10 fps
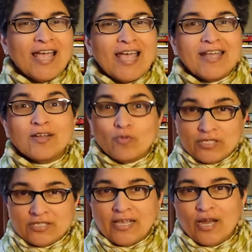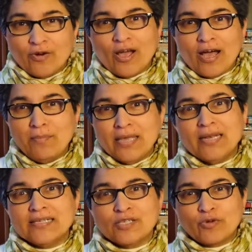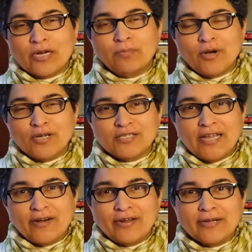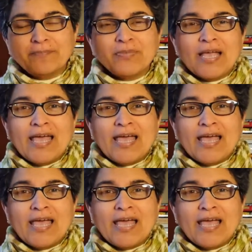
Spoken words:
and which is the area I'm in, is the Greater Boston area.